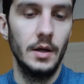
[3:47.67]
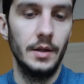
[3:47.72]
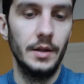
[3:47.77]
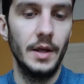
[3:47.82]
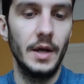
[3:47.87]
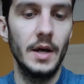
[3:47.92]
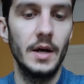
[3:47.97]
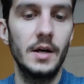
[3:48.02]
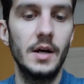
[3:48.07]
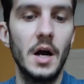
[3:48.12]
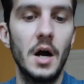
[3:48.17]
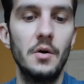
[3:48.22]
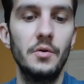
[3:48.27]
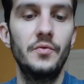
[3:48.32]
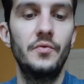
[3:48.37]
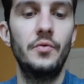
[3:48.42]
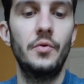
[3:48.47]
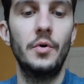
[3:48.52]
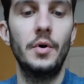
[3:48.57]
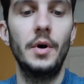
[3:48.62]
they
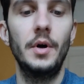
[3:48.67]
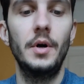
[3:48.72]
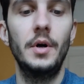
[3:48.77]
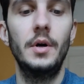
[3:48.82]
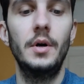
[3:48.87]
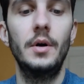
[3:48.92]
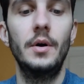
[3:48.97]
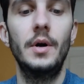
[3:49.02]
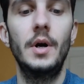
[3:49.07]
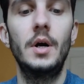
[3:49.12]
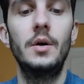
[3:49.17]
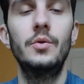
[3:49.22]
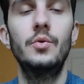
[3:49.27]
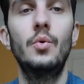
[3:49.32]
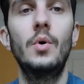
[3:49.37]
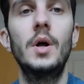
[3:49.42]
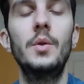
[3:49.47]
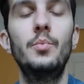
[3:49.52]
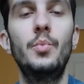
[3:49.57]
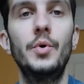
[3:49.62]
account for around
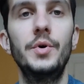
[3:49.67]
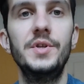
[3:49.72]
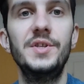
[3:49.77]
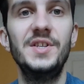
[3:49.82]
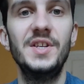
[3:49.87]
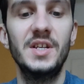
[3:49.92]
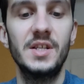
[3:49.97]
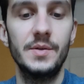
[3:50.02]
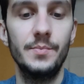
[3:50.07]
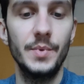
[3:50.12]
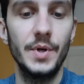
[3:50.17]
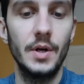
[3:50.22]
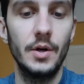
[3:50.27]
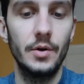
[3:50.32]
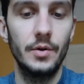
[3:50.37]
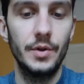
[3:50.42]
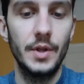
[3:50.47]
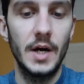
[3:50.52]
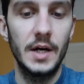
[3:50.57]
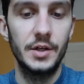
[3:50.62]
1.6
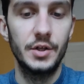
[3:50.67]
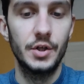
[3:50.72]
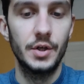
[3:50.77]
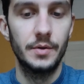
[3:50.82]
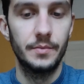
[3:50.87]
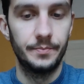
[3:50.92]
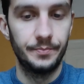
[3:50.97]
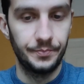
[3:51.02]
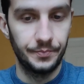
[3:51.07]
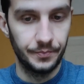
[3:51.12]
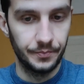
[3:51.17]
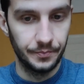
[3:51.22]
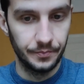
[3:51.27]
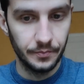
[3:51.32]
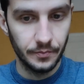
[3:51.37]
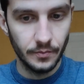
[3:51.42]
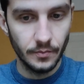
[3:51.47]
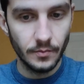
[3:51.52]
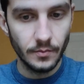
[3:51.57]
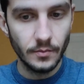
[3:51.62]
million Dutch
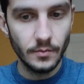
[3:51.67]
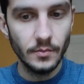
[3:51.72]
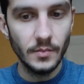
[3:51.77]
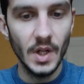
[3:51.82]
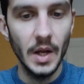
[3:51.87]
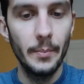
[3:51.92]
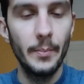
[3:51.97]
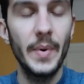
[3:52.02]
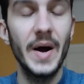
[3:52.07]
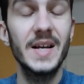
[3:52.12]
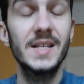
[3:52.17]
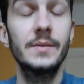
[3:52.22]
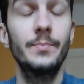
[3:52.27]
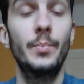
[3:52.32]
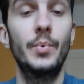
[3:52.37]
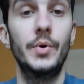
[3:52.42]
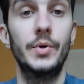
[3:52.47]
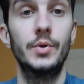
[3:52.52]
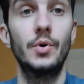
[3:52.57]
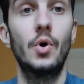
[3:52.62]

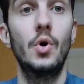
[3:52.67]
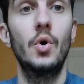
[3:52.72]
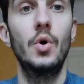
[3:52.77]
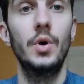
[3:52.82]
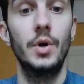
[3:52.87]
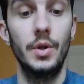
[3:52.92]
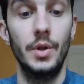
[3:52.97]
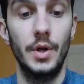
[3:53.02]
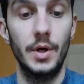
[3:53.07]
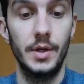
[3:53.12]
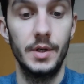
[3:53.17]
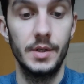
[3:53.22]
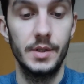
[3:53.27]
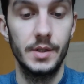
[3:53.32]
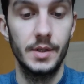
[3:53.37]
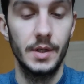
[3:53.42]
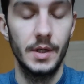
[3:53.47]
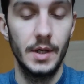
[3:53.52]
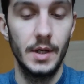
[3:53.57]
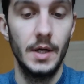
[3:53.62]
passport
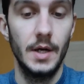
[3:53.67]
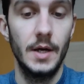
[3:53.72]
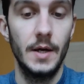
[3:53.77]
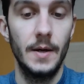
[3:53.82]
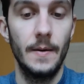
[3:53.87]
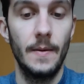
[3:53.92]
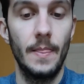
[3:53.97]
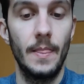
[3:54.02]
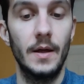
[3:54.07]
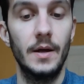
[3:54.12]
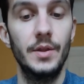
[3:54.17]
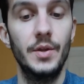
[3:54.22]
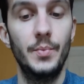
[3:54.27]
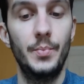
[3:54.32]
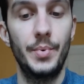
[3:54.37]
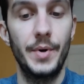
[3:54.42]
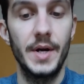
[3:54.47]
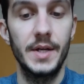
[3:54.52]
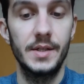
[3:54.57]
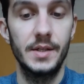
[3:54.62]
holders at the
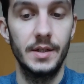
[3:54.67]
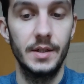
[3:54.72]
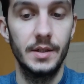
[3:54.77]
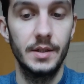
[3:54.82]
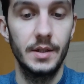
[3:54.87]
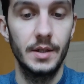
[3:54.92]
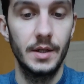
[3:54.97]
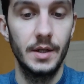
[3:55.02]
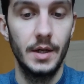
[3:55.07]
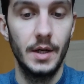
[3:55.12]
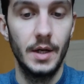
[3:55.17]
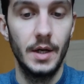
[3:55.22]
present,